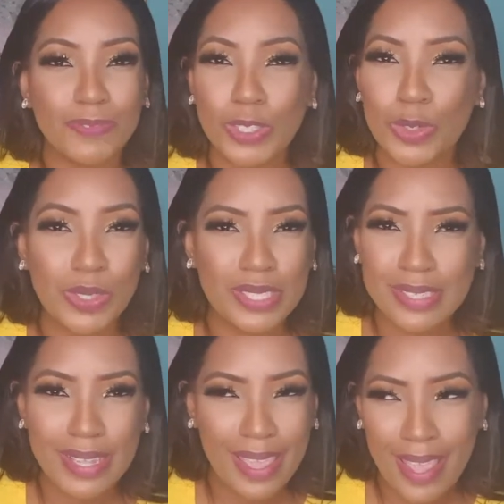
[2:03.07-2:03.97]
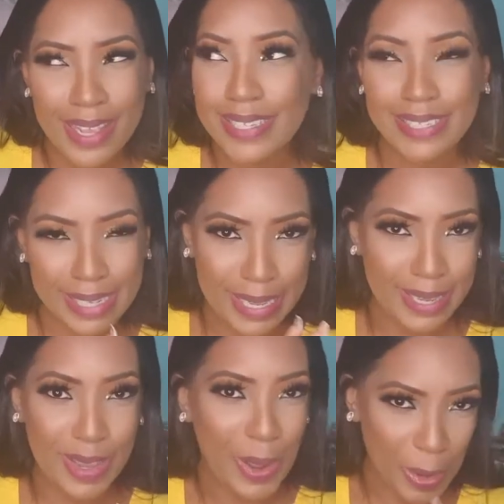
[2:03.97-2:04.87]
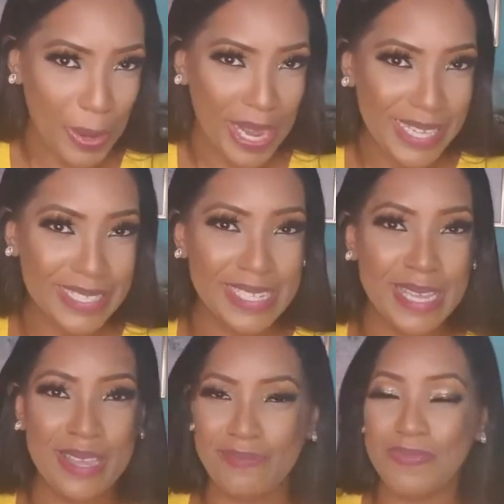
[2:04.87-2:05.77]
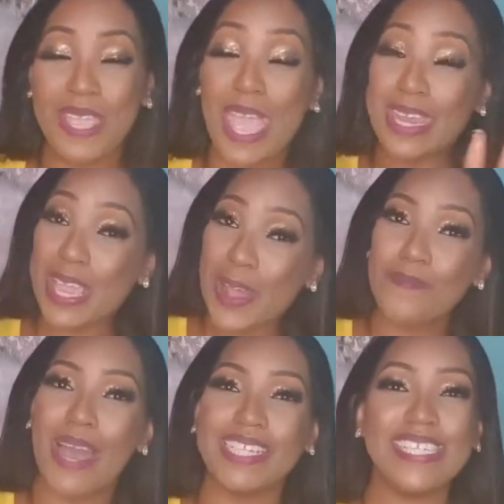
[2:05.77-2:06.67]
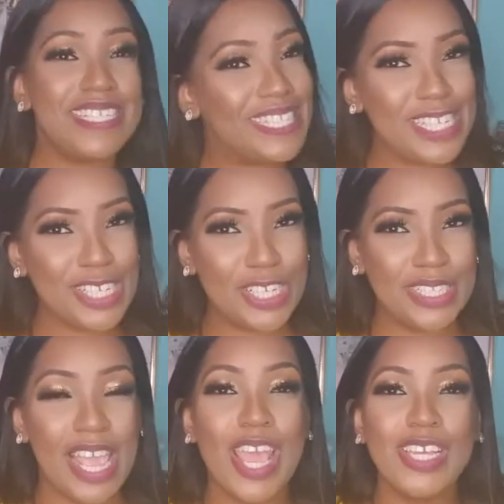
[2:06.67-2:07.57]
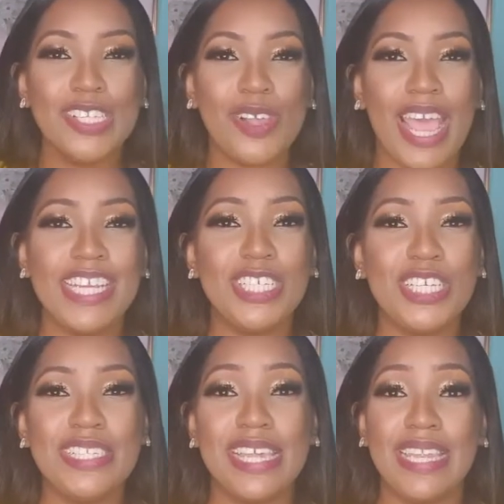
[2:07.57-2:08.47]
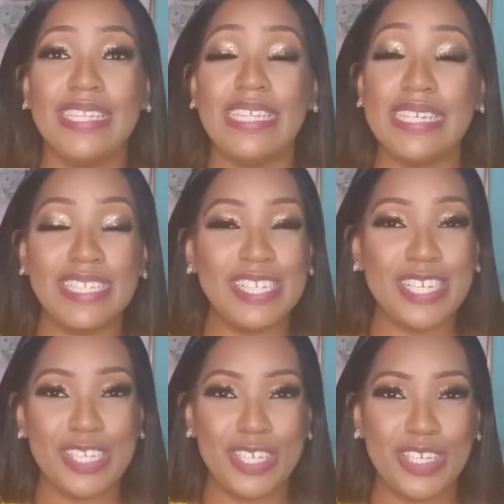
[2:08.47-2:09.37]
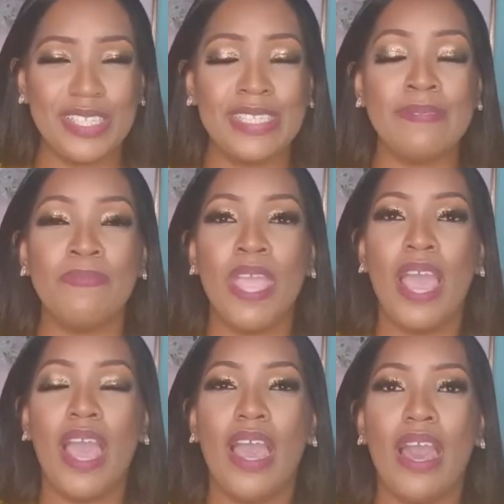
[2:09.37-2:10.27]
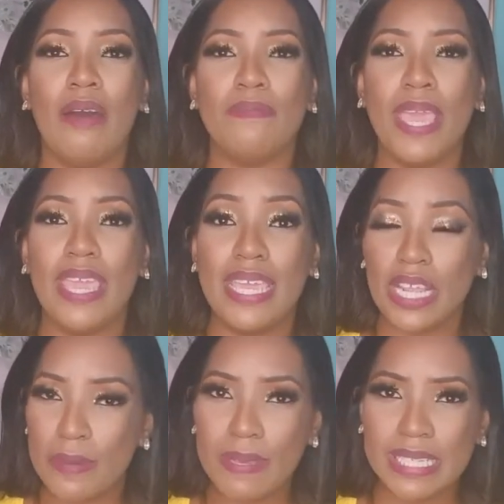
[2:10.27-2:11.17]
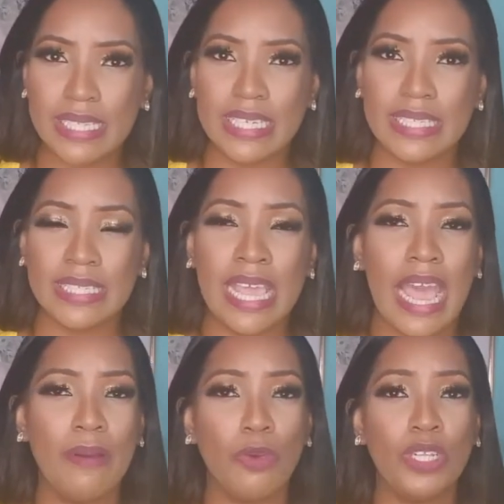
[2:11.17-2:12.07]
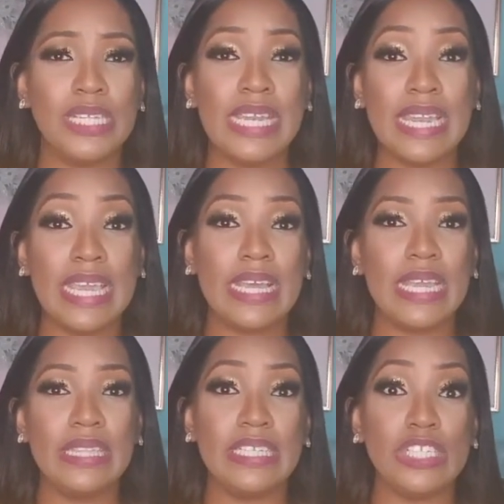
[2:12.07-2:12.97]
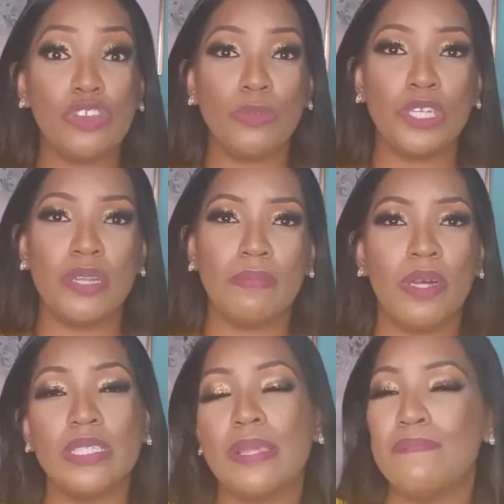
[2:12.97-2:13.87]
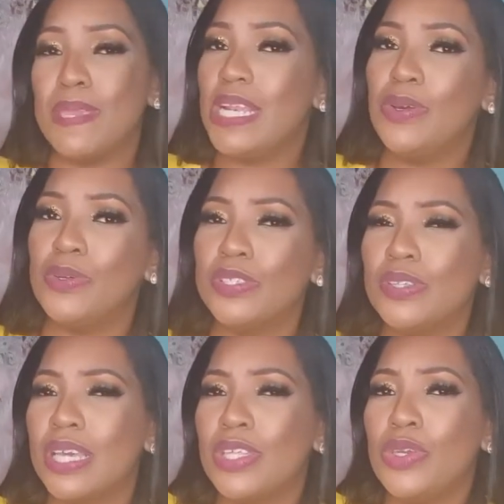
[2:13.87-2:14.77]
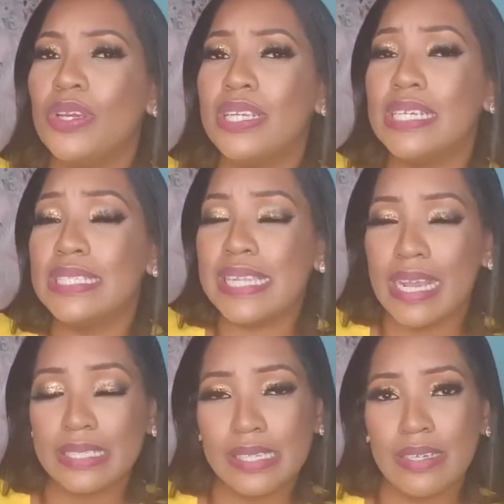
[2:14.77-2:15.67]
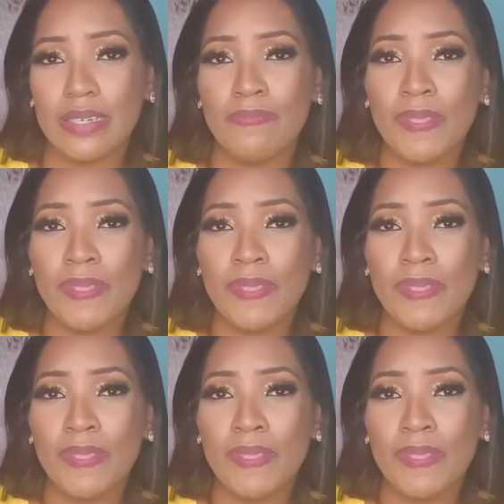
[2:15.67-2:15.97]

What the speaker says: don't say I say. All right. Anyhow, back to the t-shirt. So guys, she's selling these t-shirts in her business. I'm going to link her in the description box below so that you can contact her